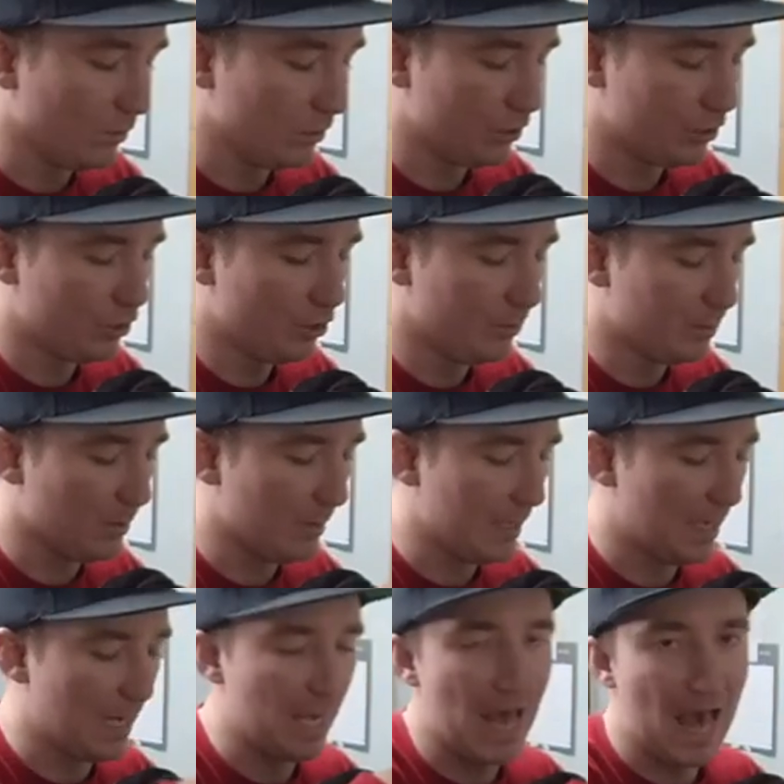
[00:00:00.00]
go
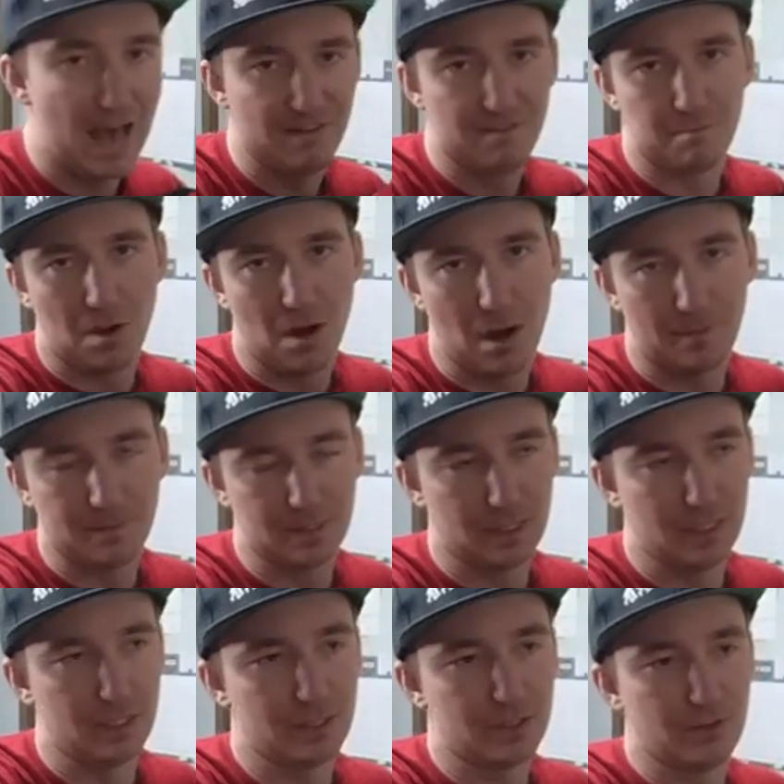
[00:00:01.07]
Superman, I have popped
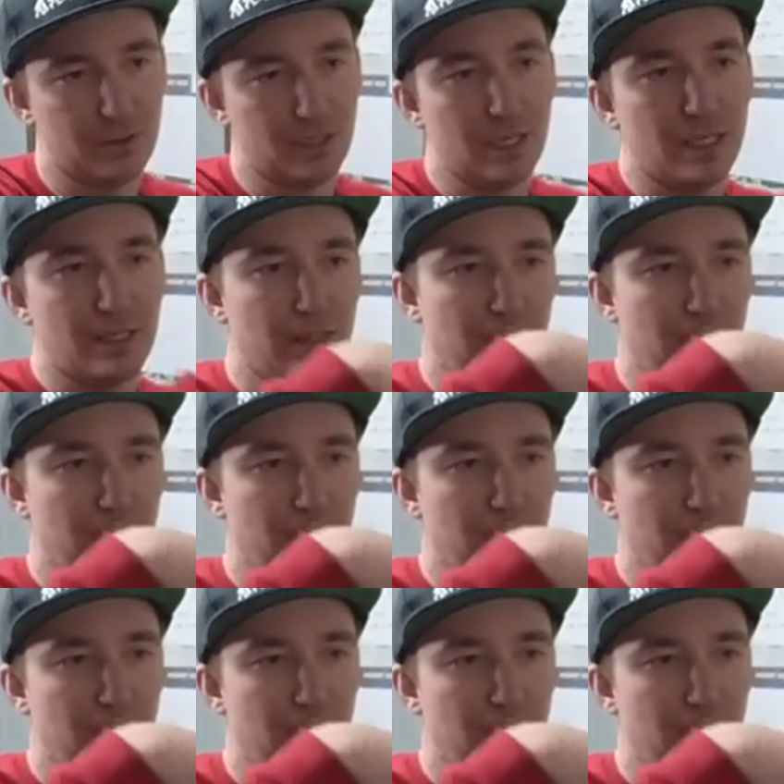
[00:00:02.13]
an insert.